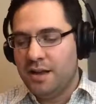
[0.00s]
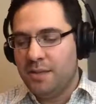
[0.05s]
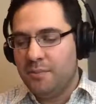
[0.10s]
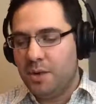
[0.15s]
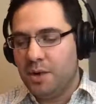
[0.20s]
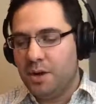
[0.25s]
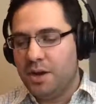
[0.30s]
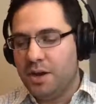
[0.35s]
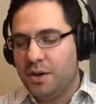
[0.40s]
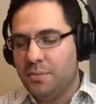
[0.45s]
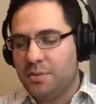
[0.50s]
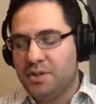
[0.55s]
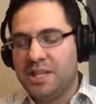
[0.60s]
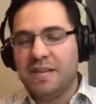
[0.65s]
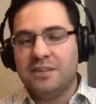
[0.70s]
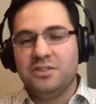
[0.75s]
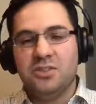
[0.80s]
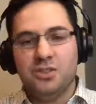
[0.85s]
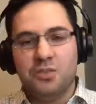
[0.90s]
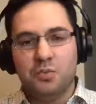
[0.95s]
But
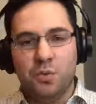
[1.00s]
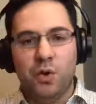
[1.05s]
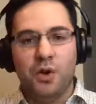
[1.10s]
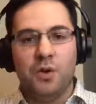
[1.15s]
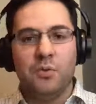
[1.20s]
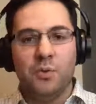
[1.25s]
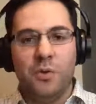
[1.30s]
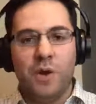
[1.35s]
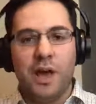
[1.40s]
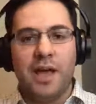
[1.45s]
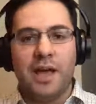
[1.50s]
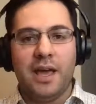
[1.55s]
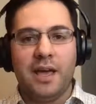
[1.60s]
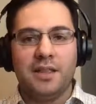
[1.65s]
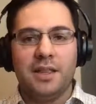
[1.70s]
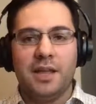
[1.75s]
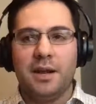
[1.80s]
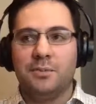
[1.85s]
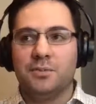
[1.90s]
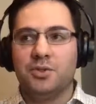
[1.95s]
that's just one way
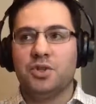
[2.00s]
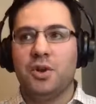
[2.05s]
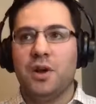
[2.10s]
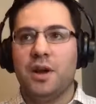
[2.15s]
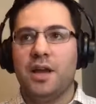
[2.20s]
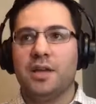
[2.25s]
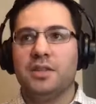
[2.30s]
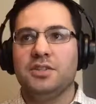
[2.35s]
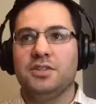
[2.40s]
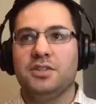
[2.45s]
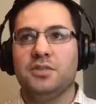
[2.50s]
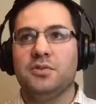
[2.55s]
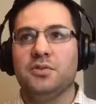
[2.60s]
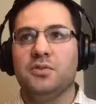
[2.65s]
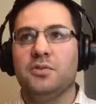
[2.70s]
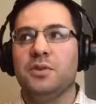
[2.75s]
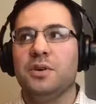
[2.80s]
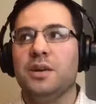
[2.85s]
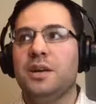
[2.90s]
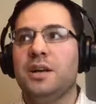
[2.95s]
that I'm trying
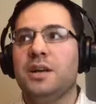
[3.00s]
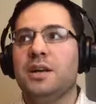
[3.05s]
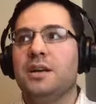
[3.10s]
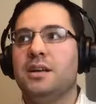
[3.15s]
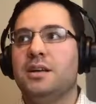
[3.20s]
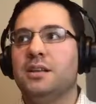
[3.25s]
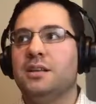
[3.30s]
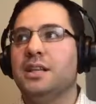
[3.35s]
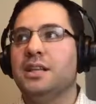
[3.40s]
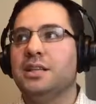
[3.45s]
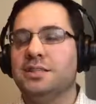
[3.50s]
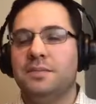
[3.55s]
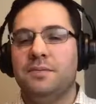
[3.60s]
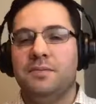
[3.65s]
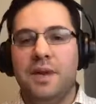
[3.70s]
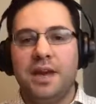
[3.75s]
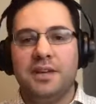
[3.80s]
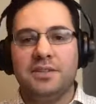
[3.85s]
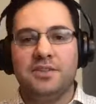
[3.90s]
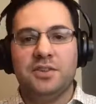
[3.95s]
to list
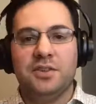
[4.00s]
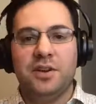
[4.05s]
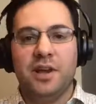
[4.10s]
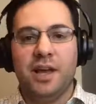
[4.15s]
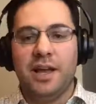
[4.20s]
faster.